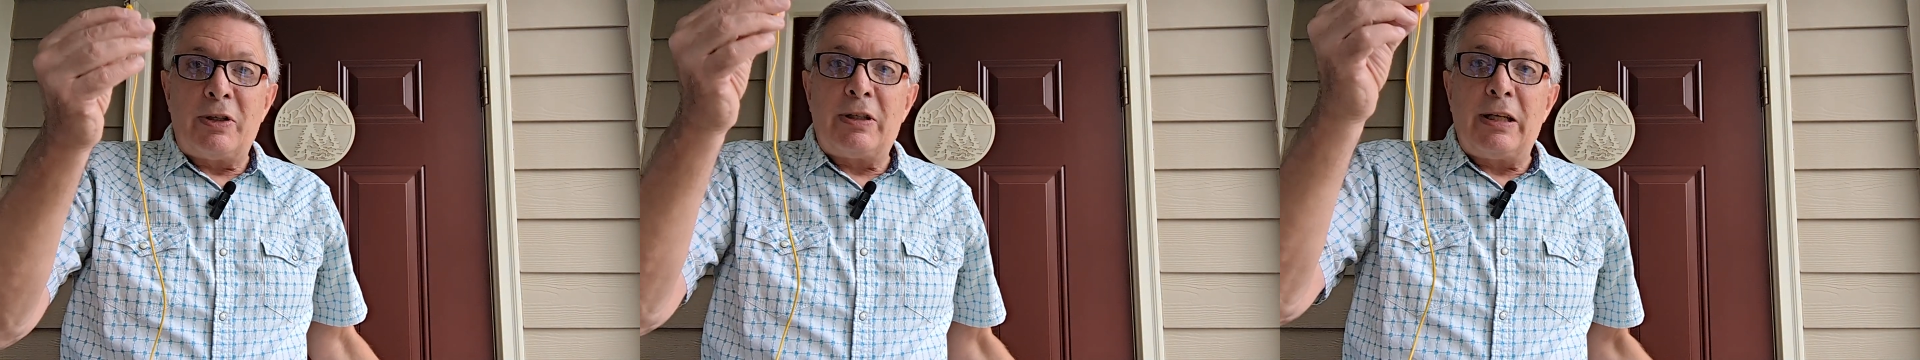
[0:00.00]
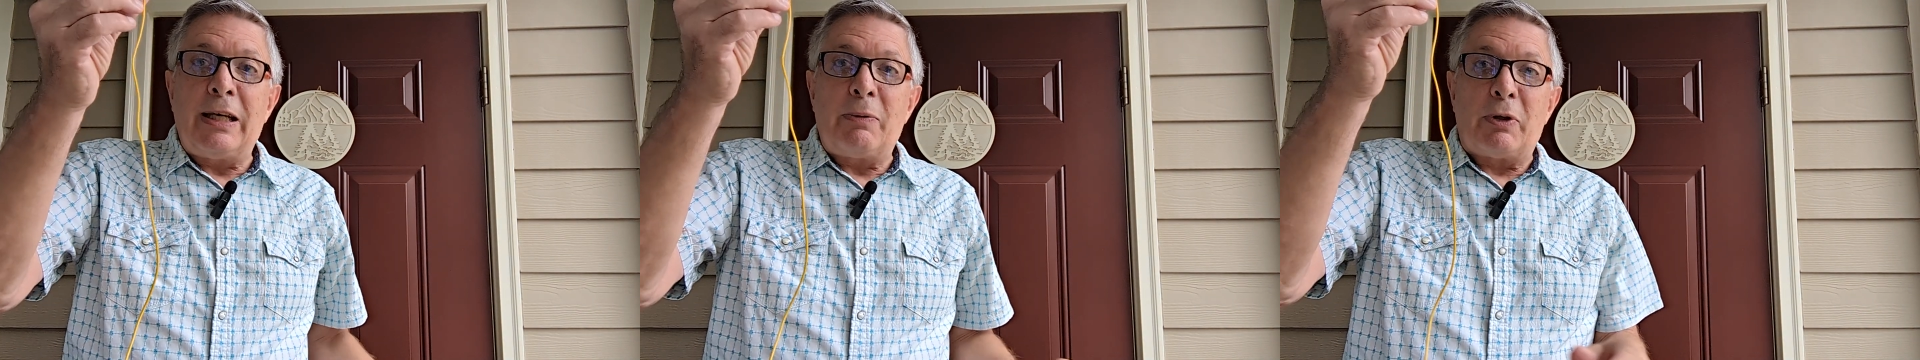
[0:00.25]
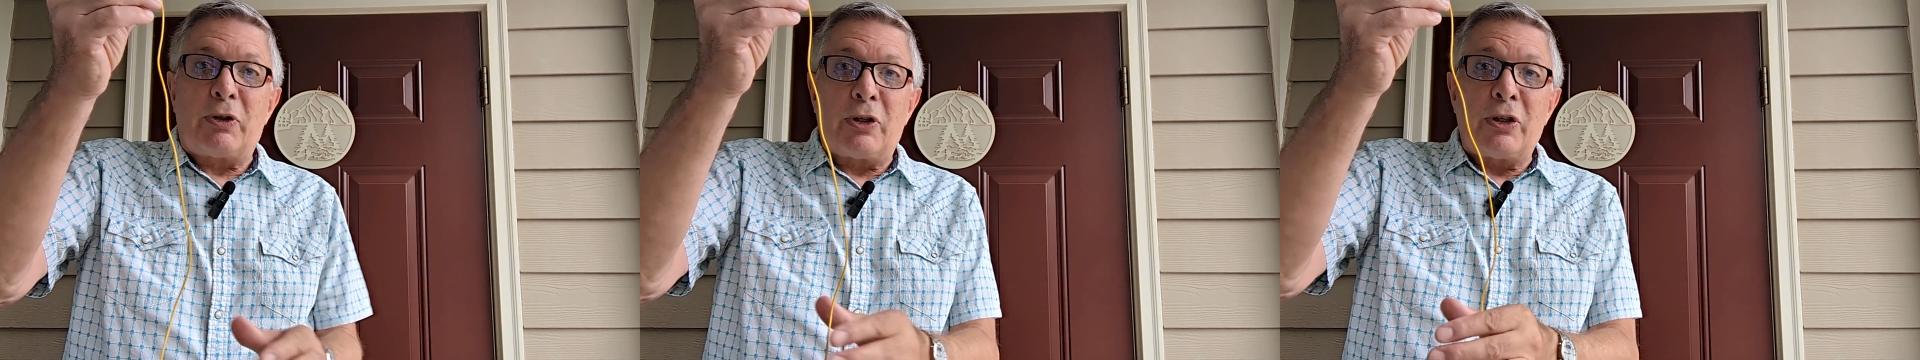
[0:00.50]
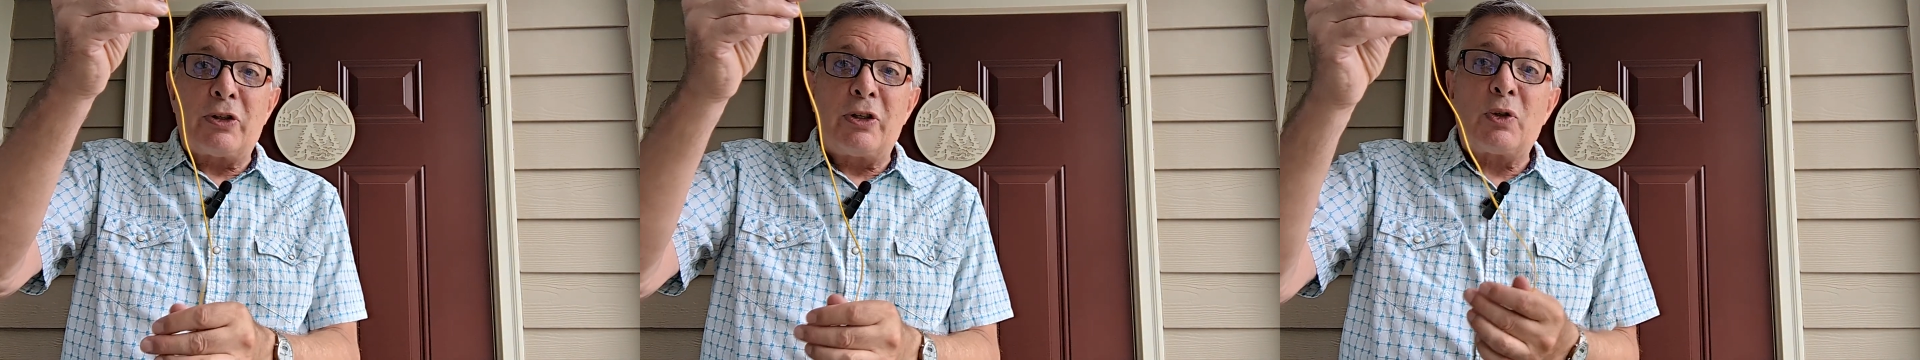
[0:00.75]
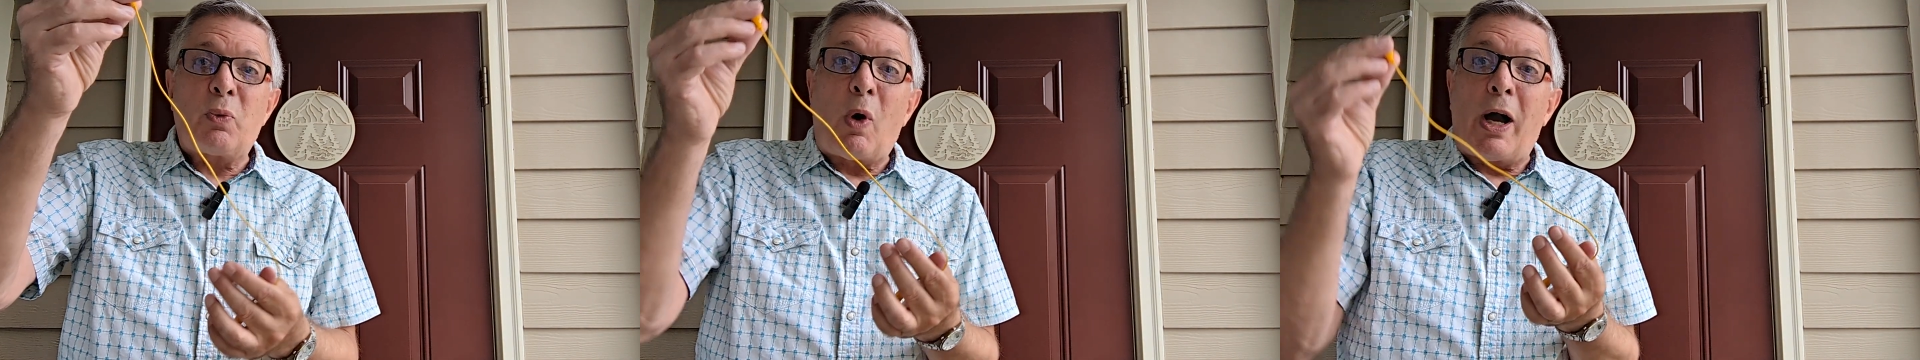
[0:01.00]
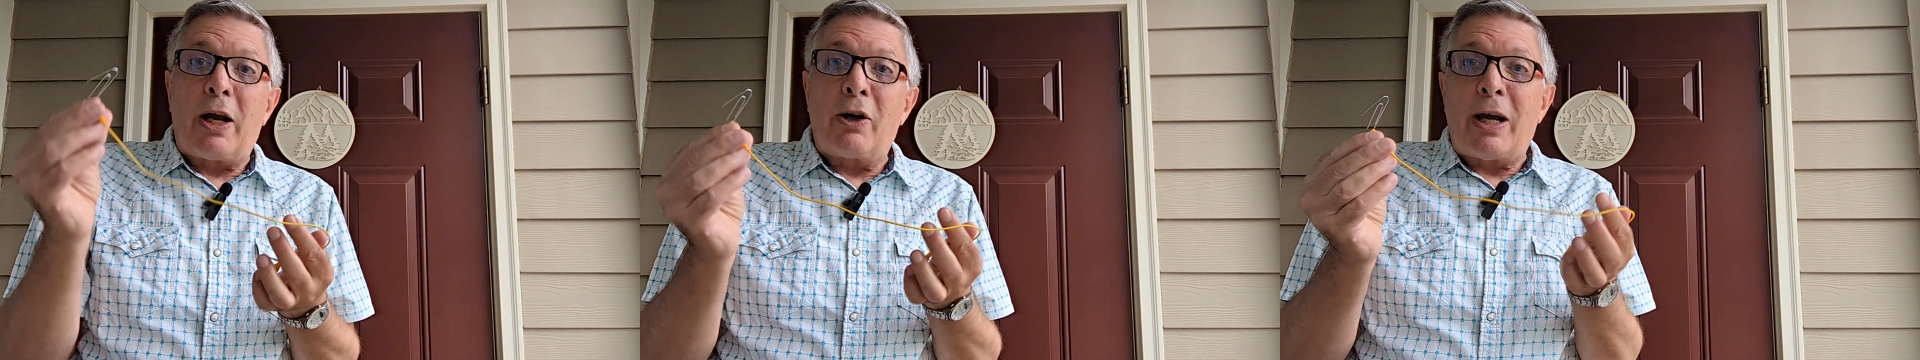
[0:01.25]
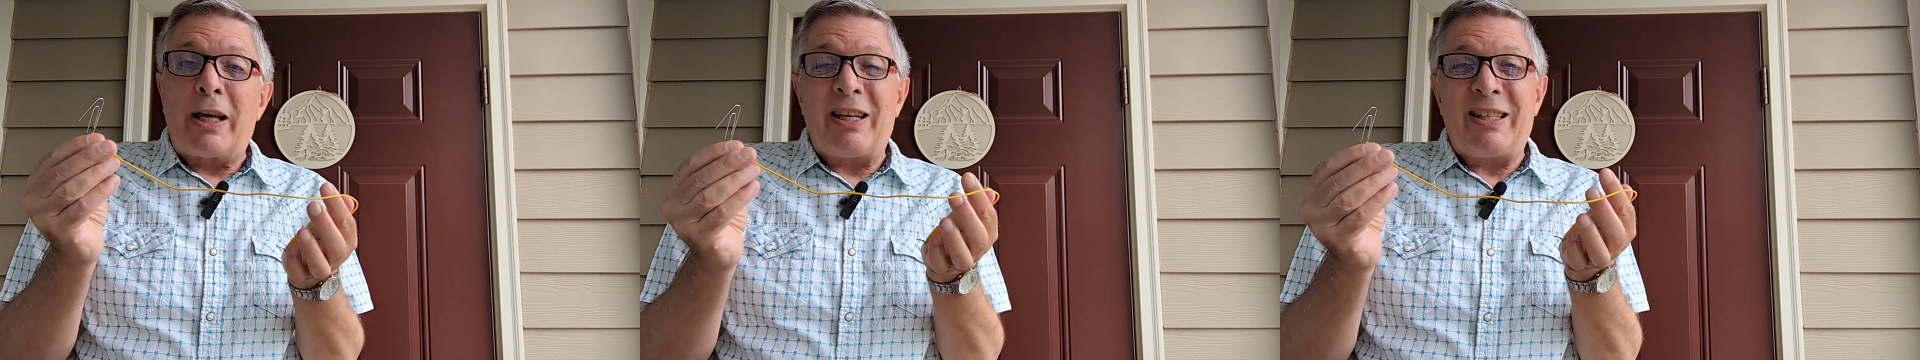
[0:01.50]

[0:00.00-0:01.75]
indeed, with just this wire, I